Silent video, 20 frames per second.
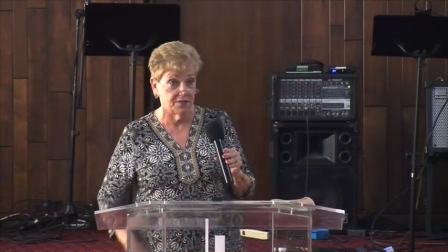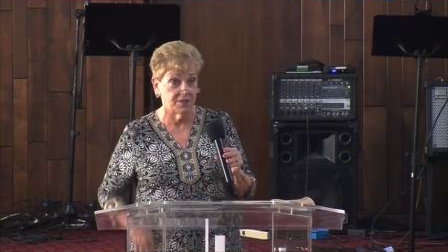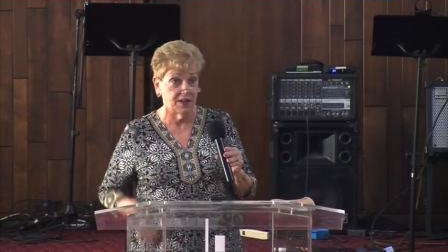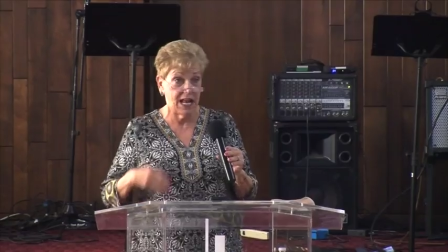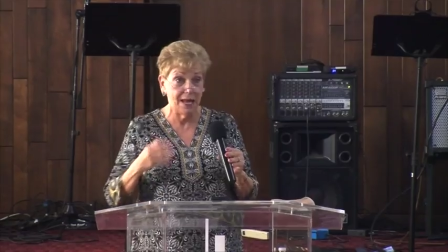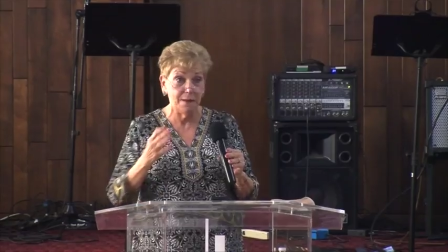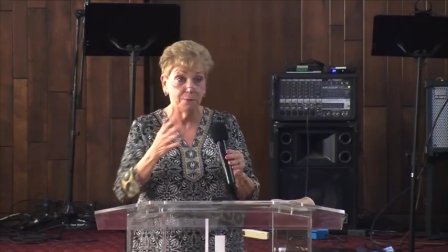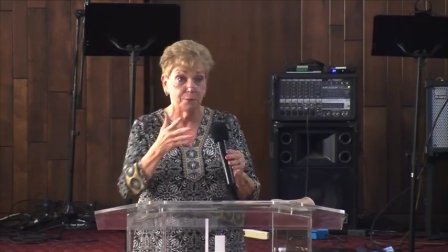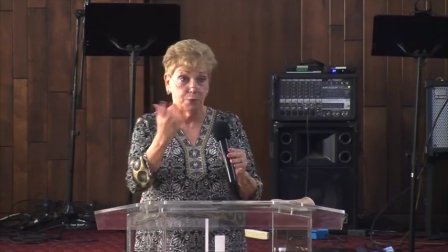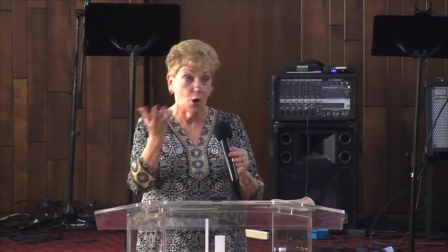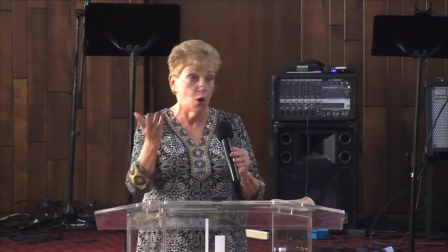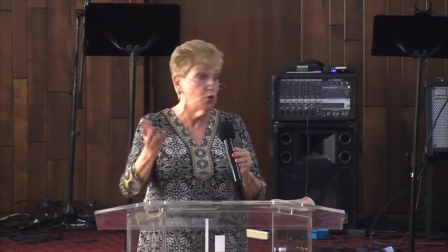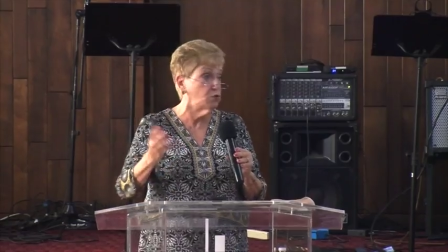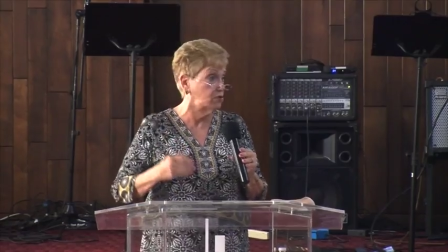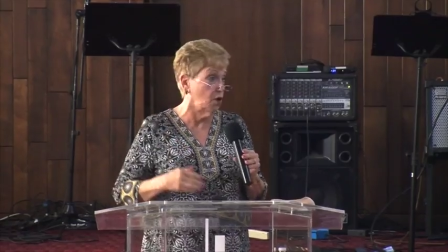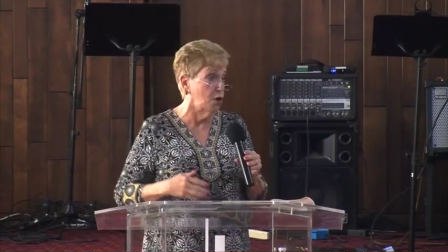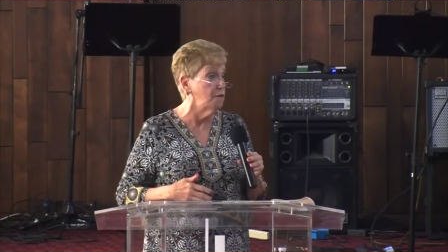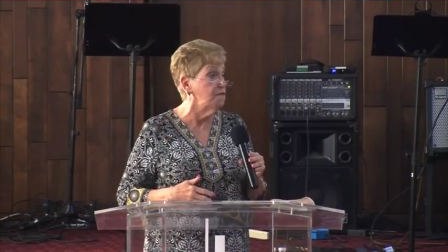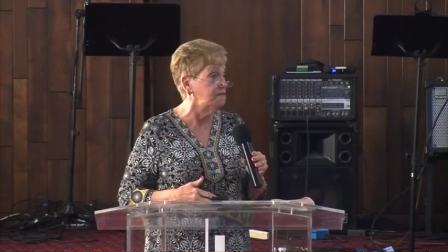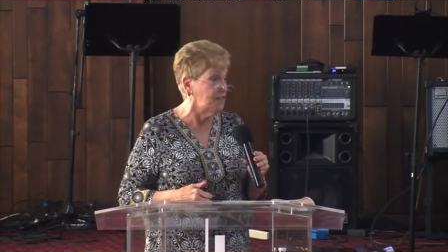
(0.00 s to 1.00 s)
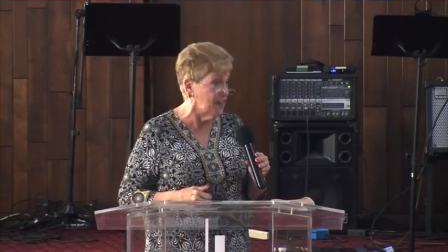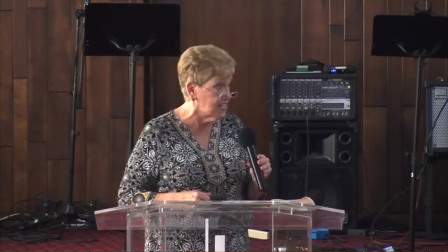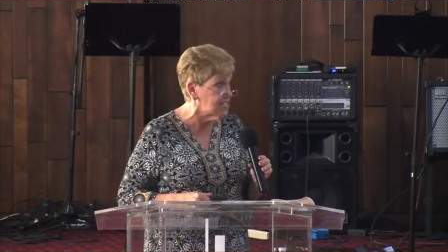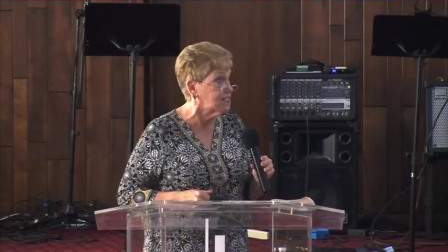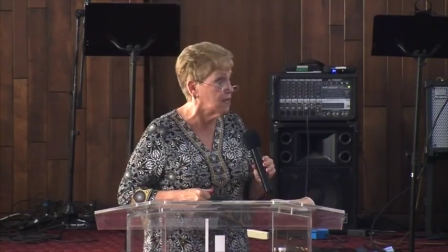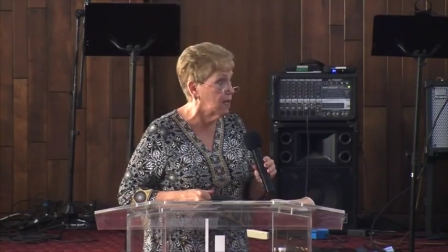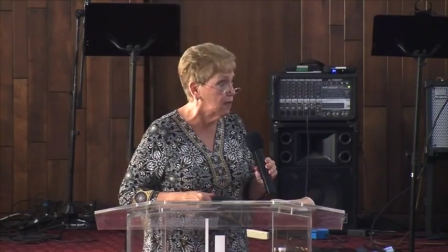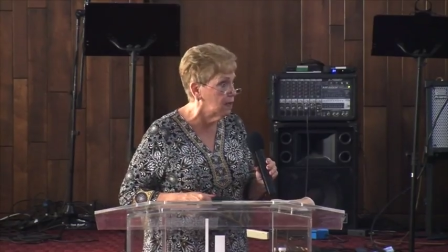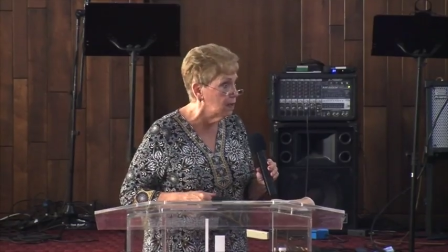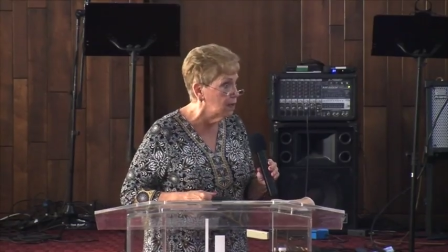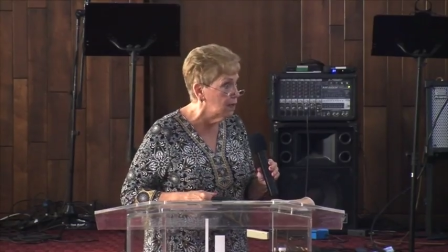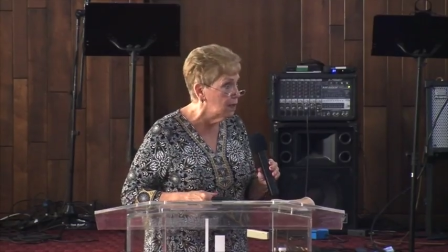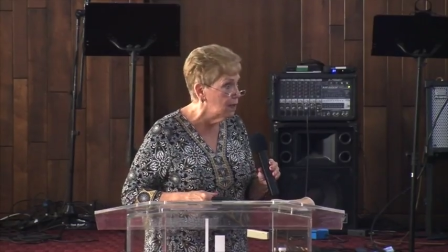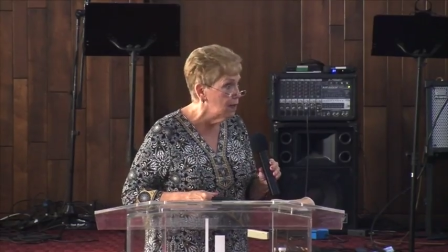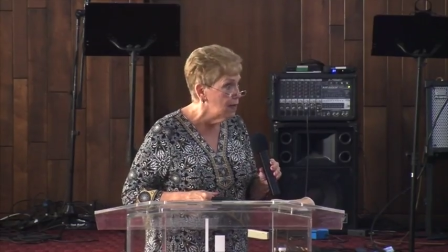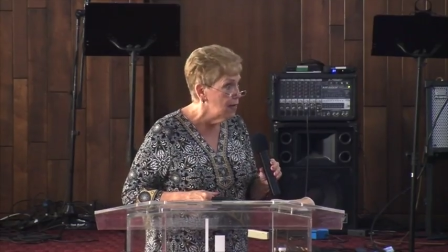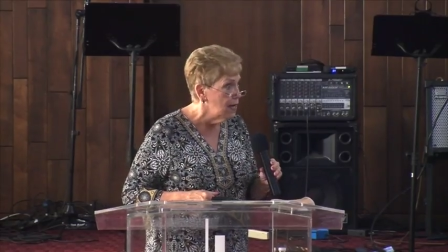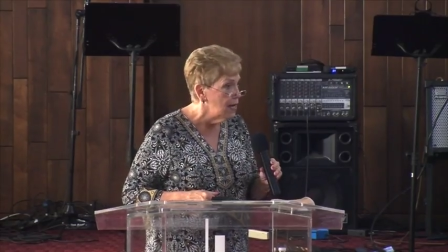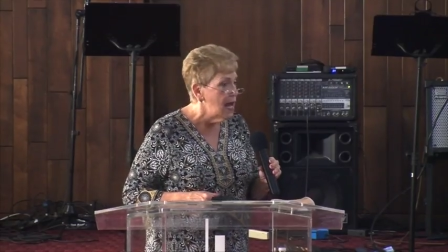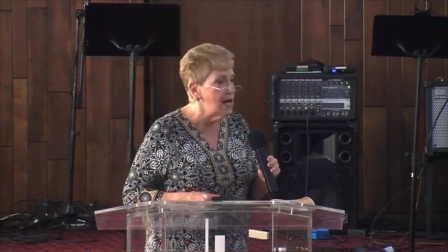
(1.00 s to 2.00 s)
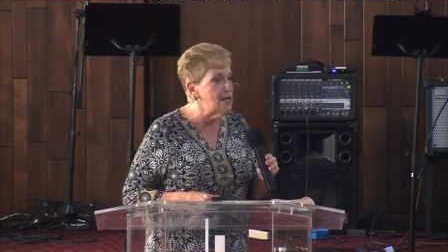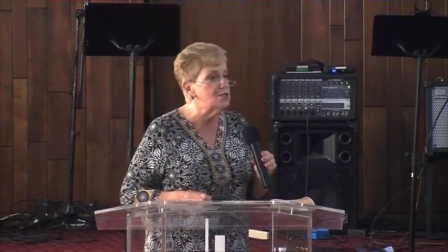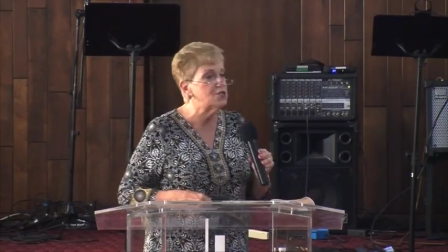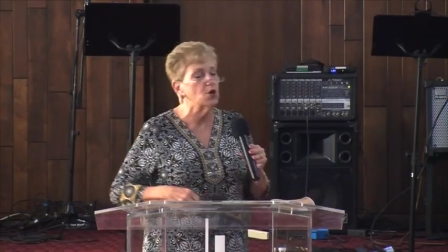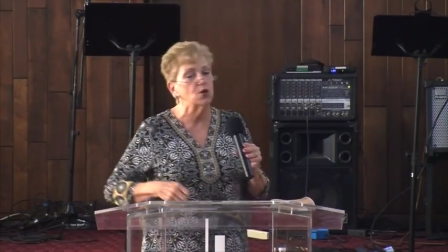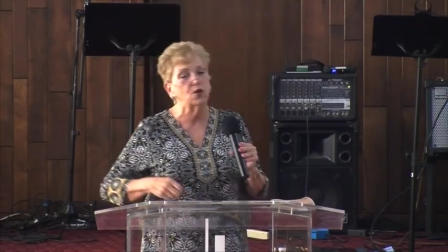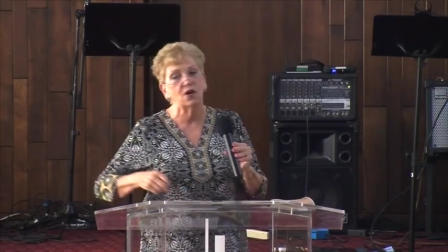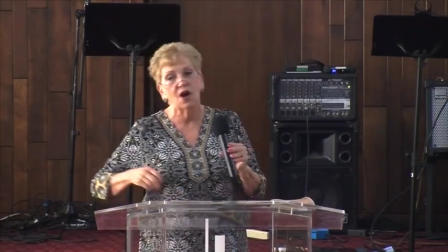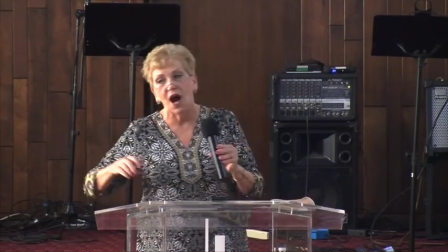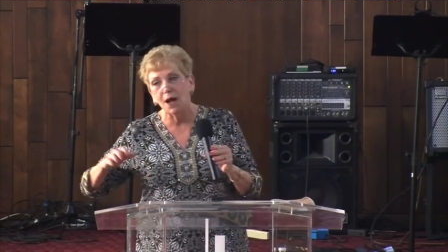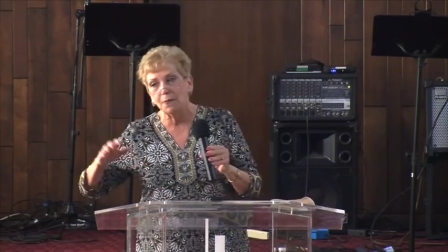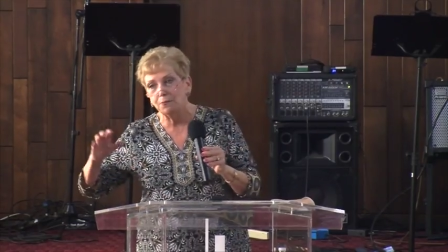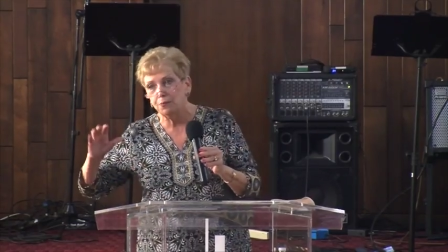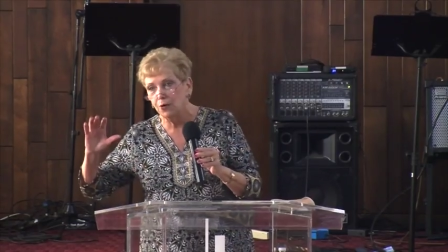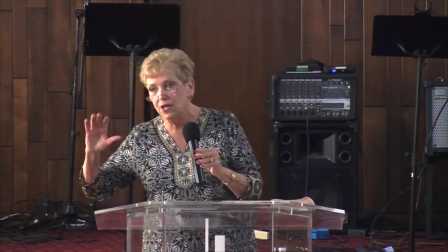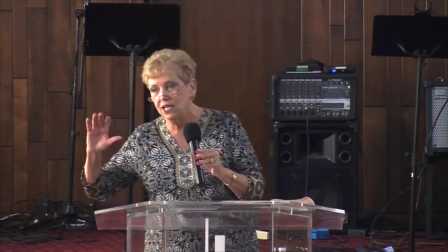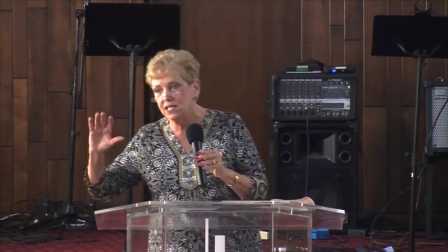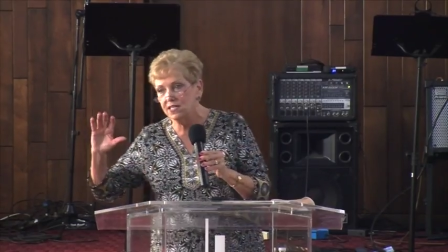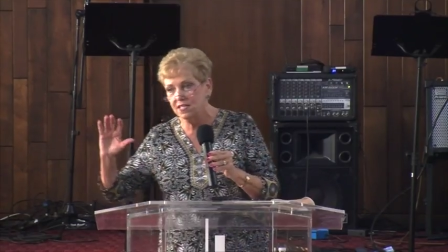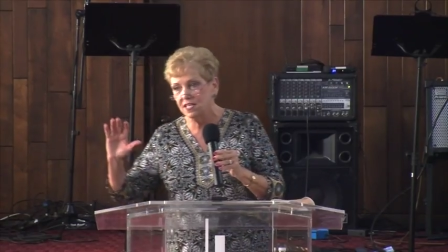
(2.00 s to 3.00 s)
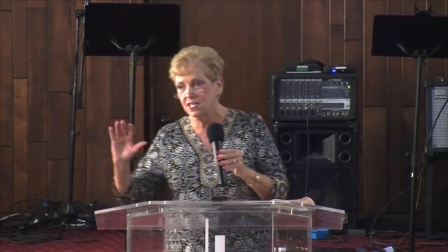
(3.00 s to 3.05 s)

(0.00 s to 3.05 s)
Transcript: if it ain't broke, don't fix it. And so God brings